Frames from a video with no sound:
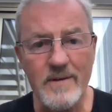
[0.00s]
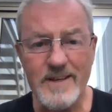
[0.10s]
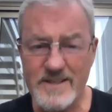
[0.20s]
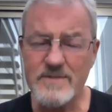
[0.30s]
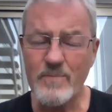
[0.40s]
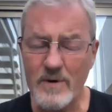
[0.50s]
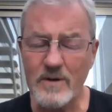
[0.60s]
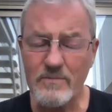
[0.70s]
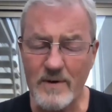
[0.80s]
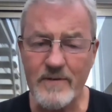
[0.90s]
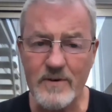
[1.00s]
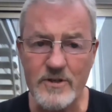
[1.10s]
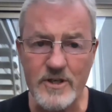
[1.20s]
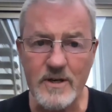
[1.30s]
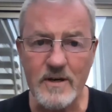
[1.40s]
This will
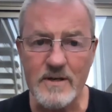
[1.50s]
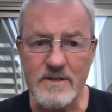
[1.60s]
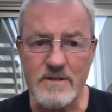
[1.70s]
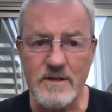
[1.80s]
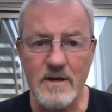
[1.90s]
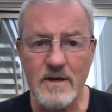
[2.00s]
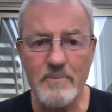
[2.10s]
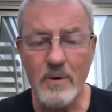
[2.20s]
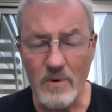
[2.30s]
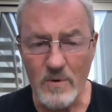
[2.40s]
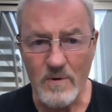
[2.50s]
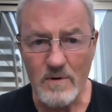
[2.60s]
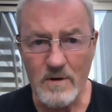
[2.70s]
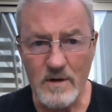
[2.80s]
revolutionize poor,